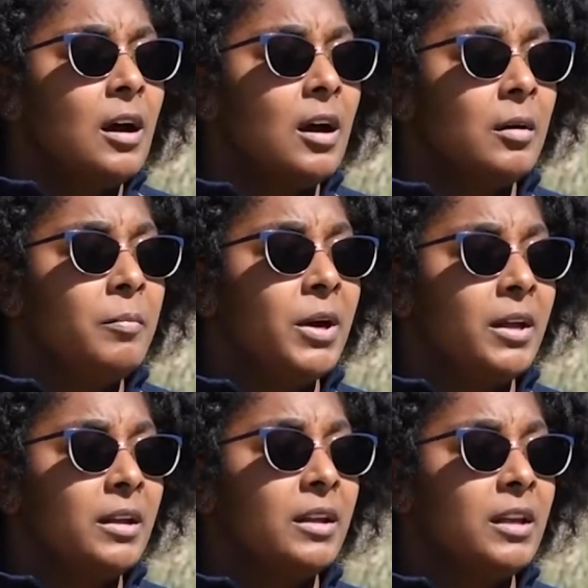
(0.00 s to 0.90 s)
uh,
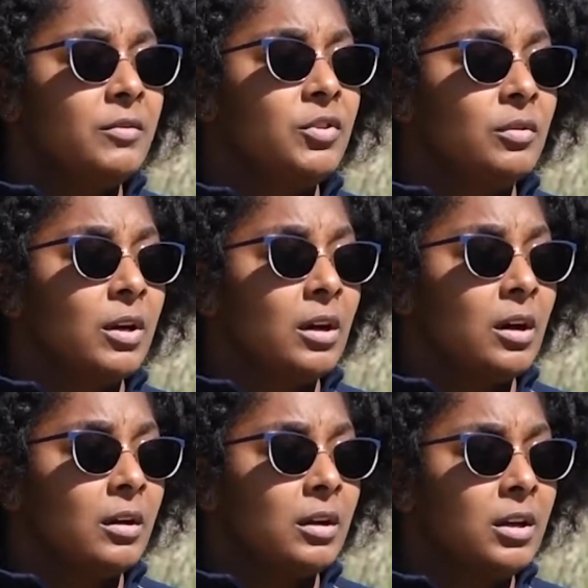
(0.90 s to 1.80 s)
but it gives you a,
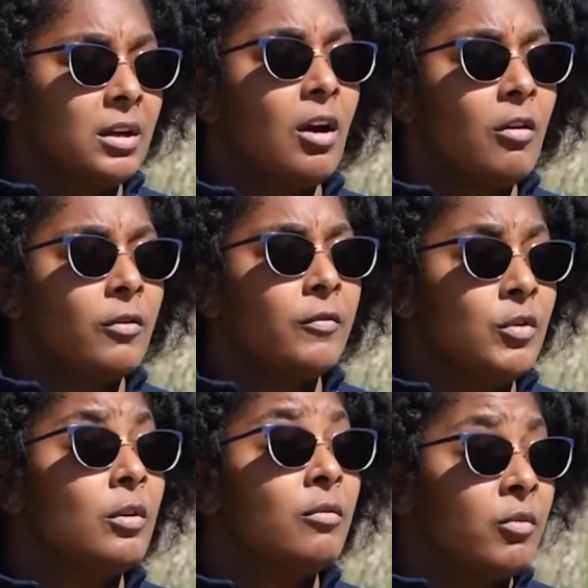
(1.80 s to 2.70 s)
a good
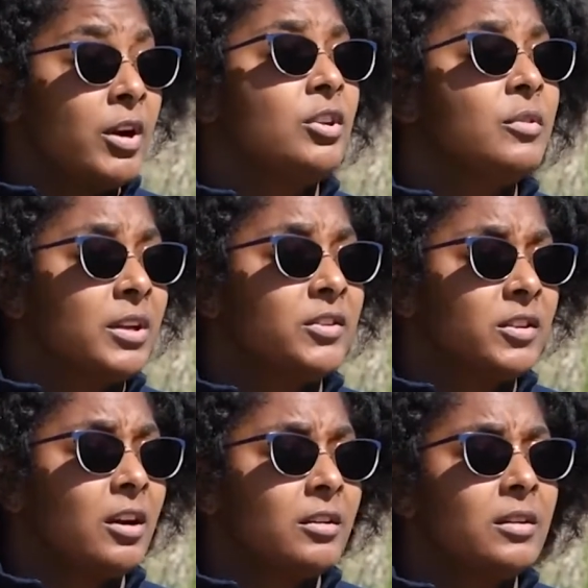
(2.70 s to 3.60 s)
overview of where you can
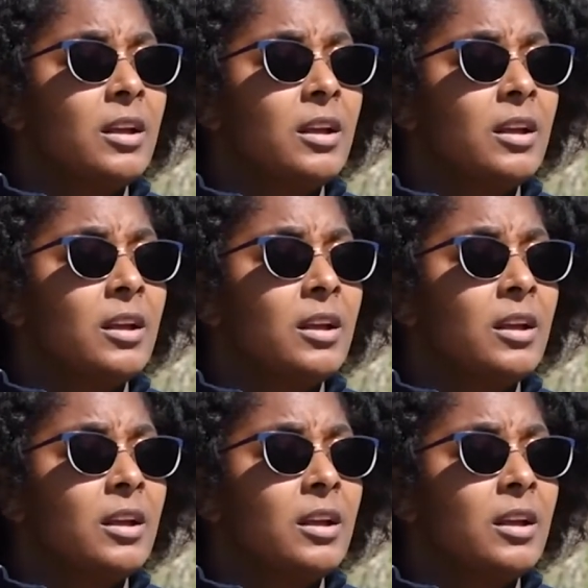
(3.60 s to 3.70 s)
start.